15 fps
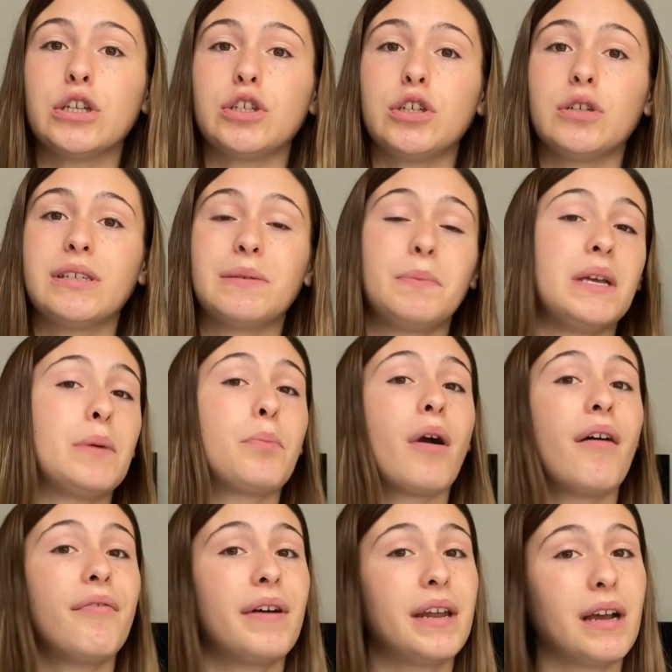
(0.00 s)
to speak
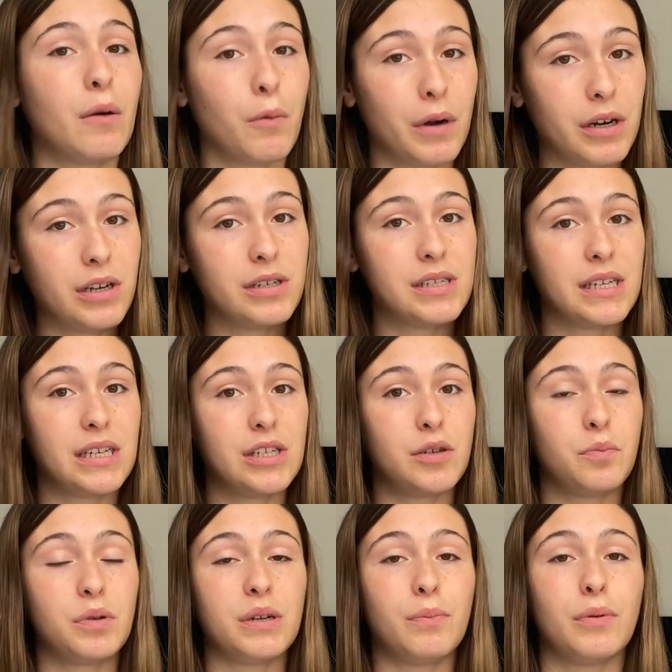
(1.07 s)
prophetic words
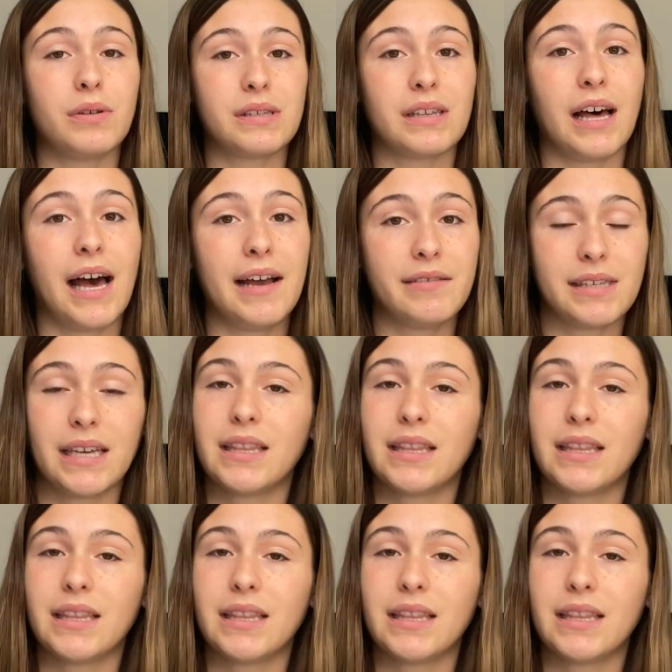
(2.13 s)
into people's lives.